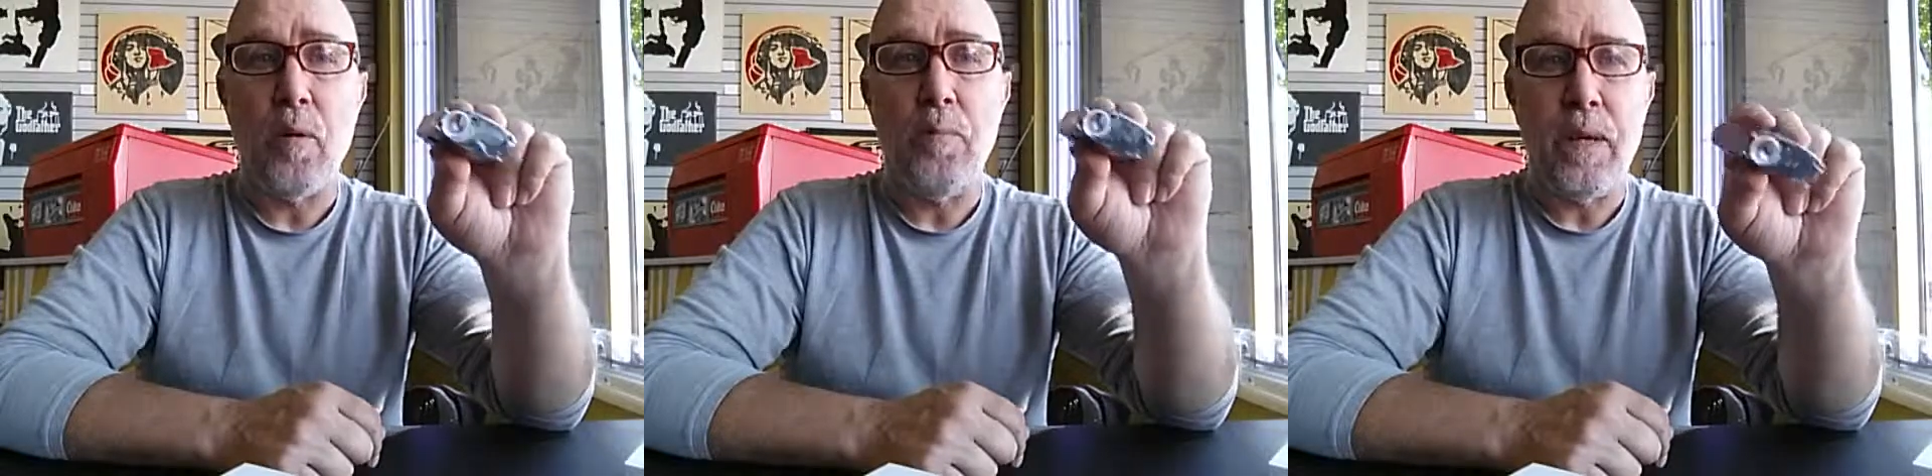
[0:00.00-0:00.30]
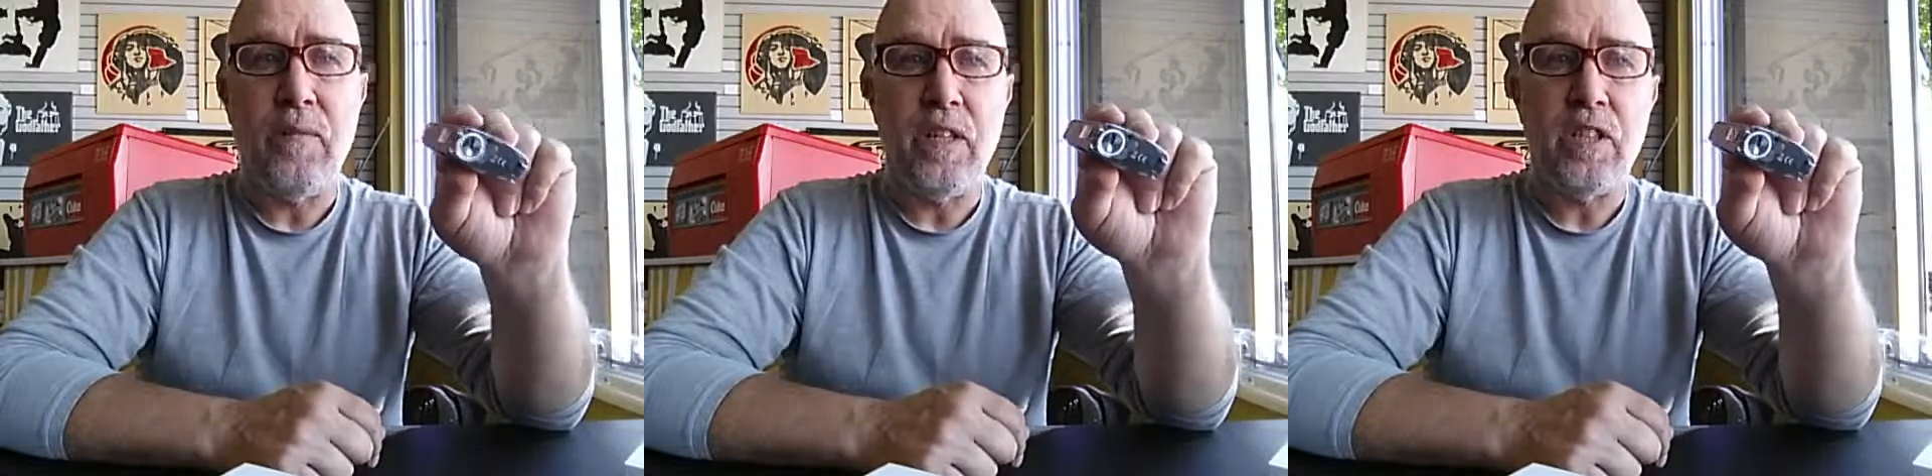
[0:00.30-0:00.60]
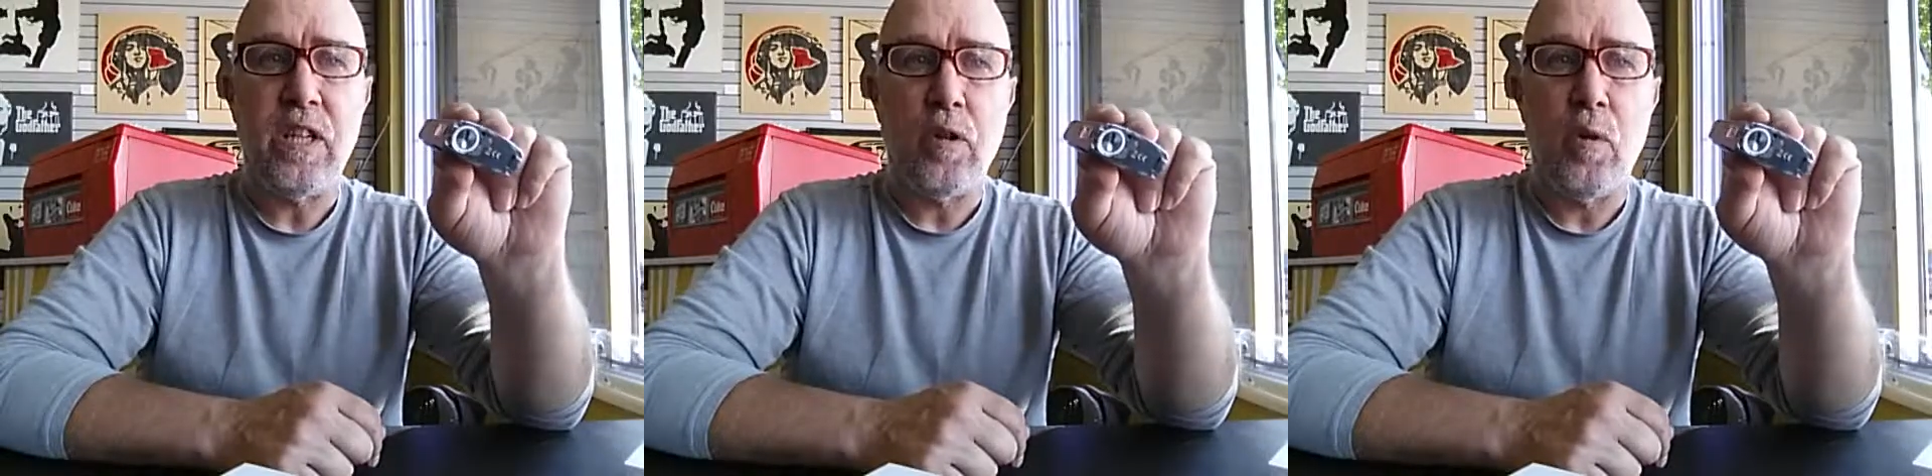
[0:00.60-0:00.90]

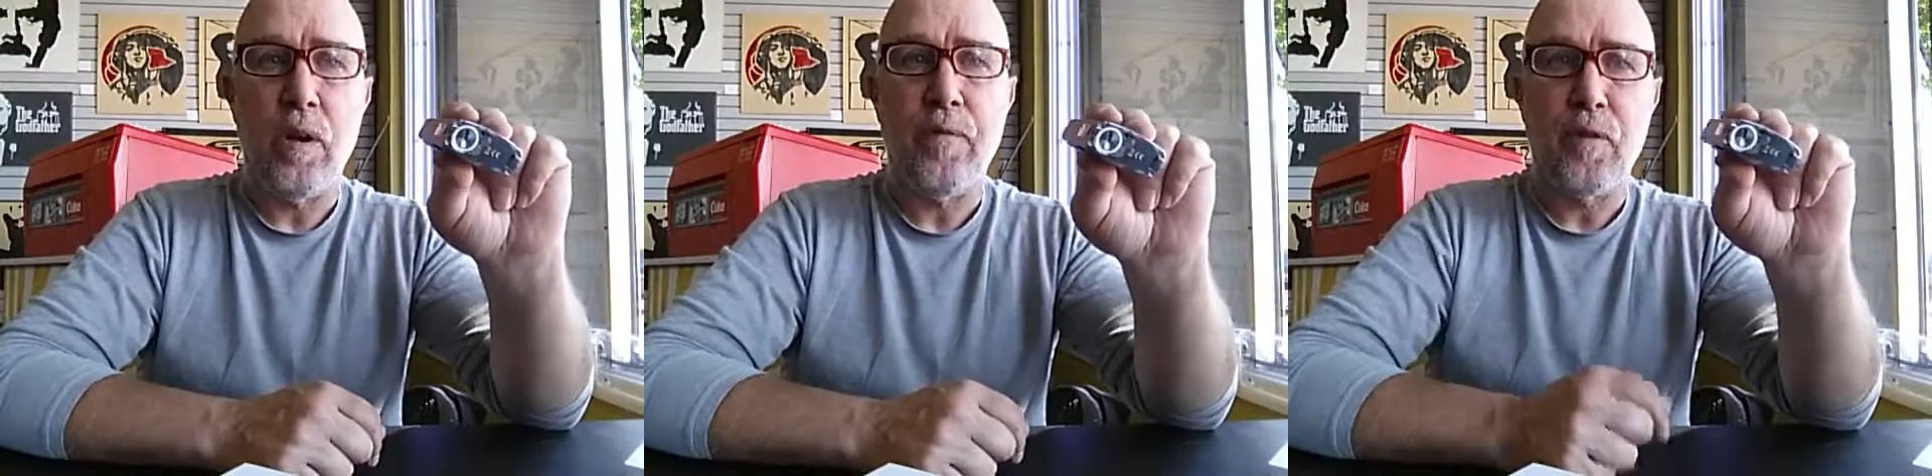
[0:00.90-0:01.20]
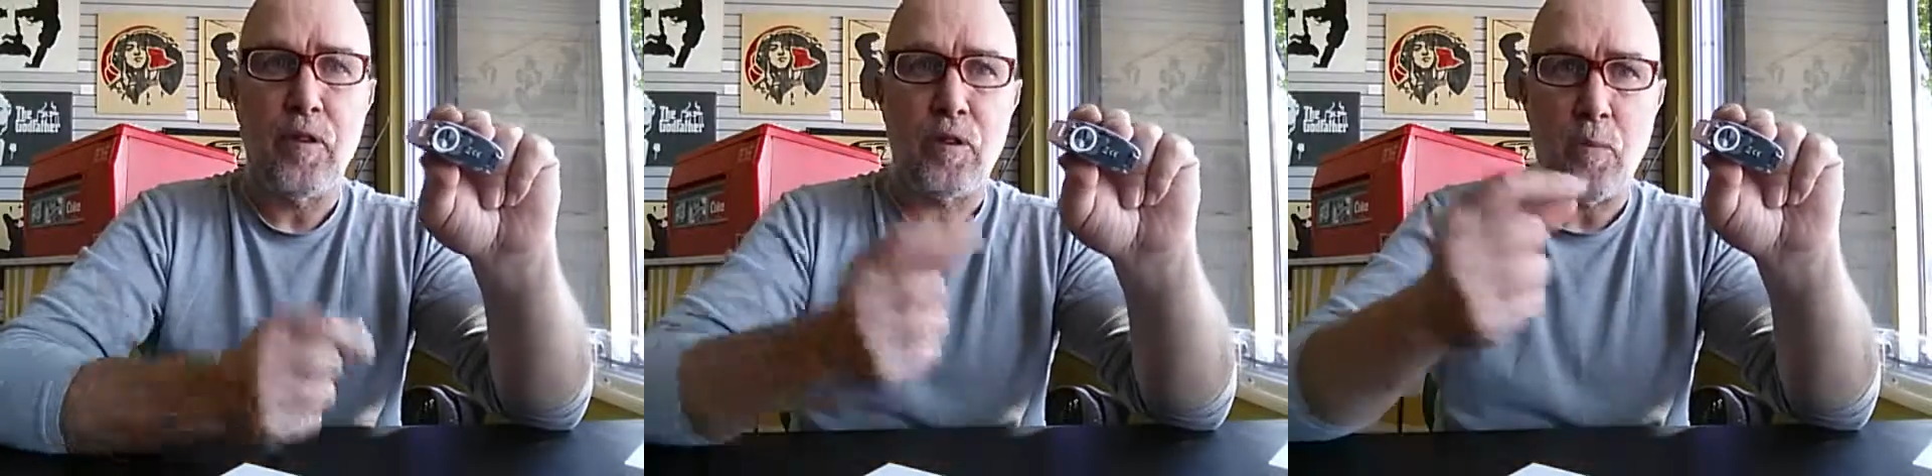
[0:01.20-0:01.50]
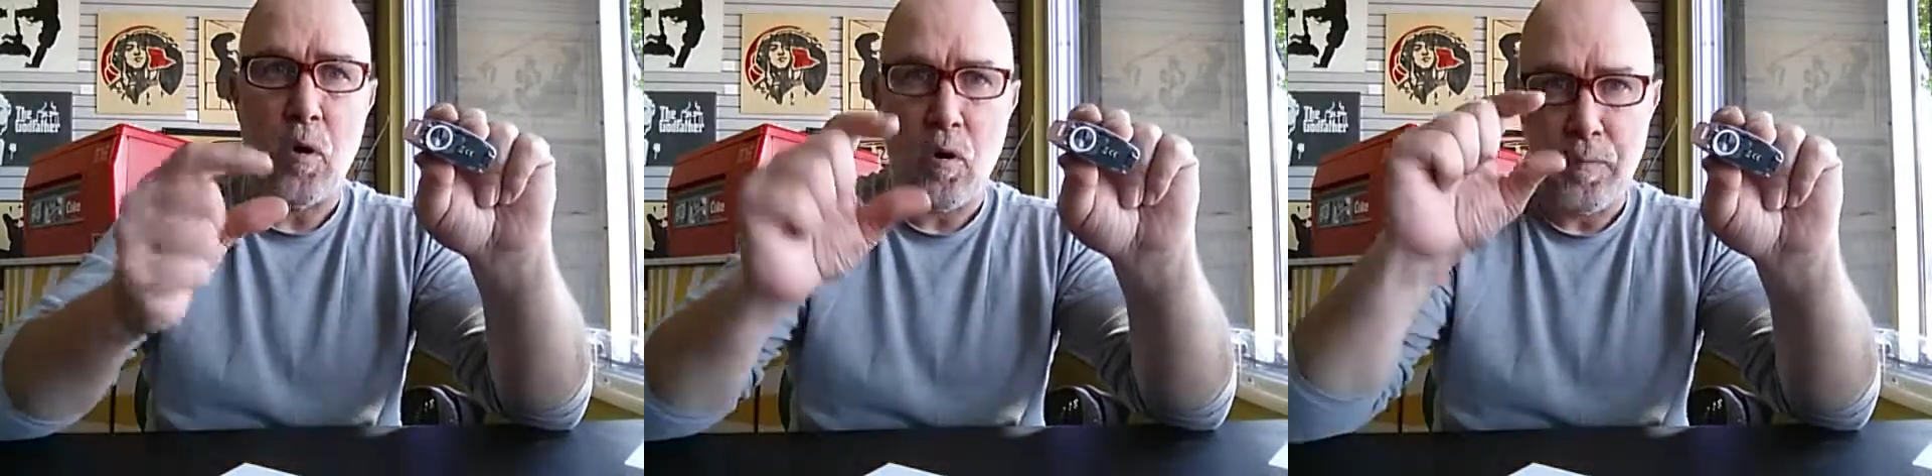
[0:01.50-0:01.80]
BVC coil for the
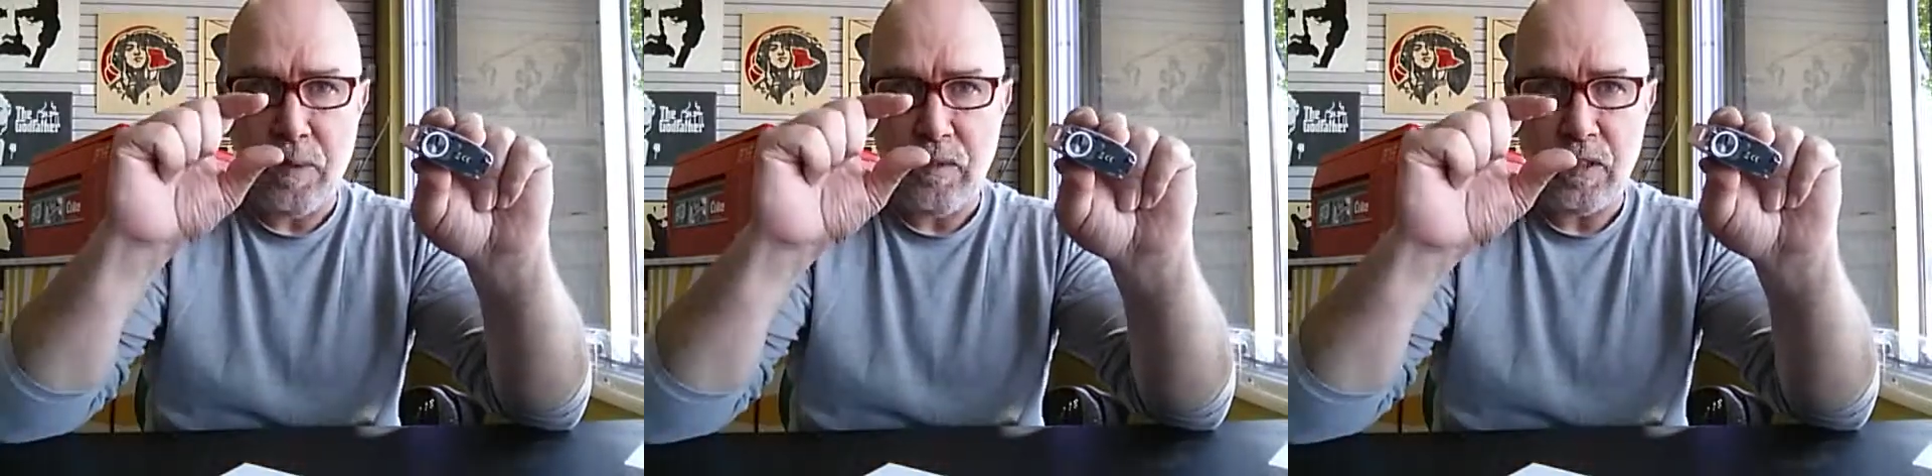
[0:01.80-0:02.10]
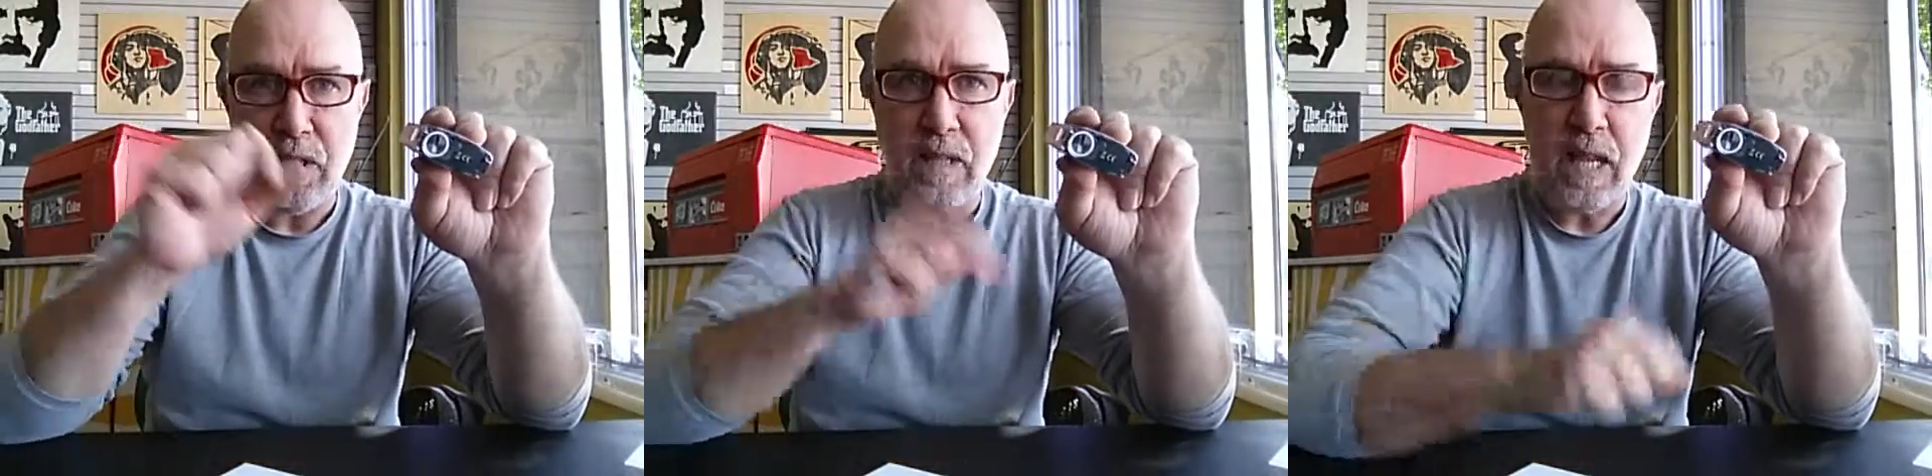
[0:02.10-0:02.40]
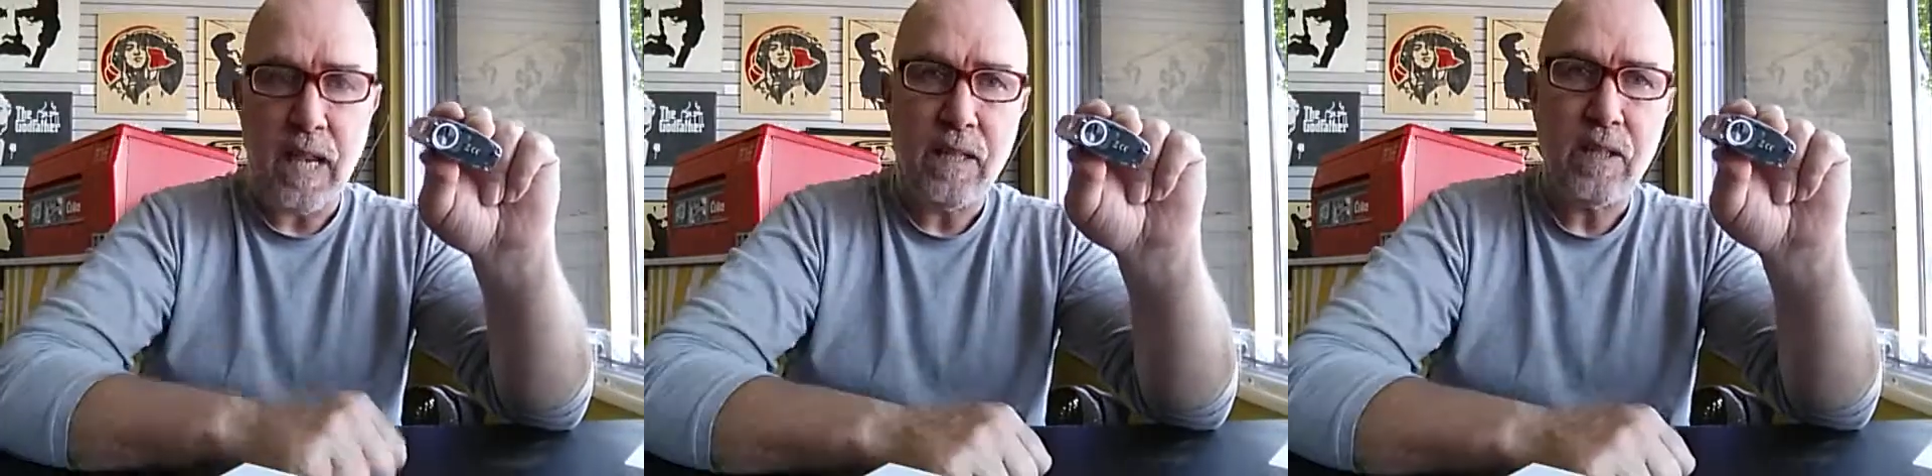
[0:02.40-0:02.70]
small BVC
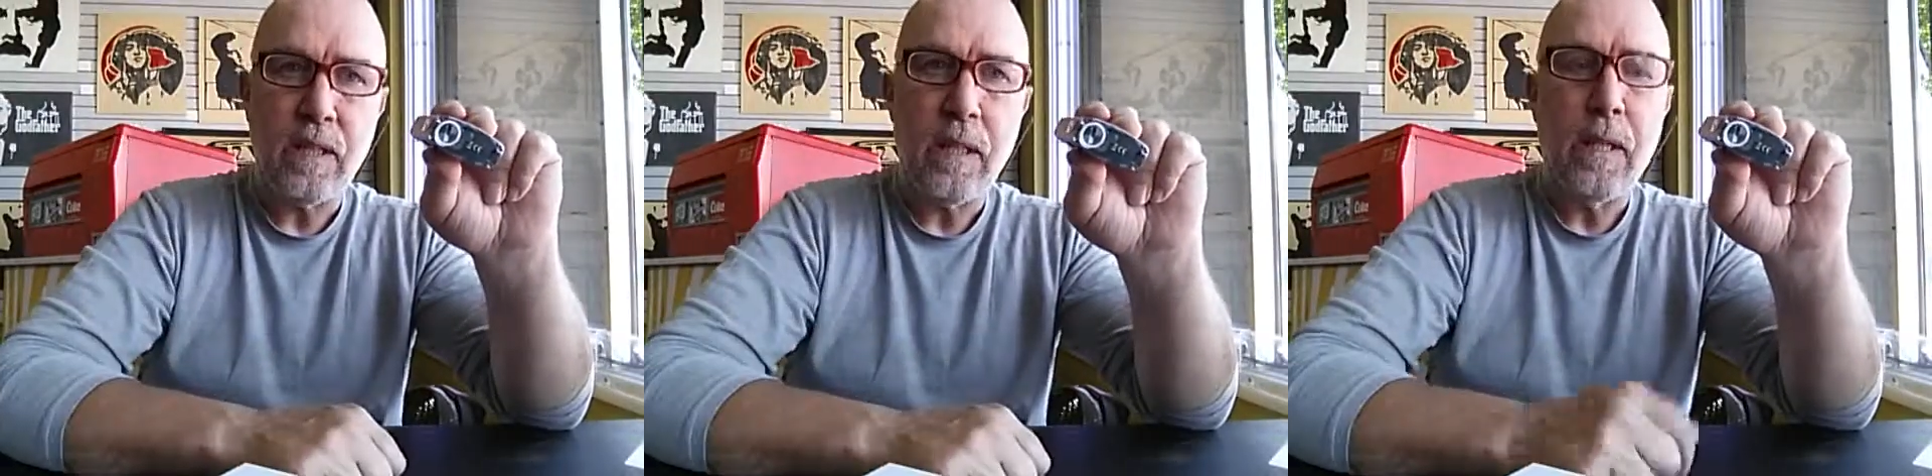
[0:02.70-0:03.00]
tanks,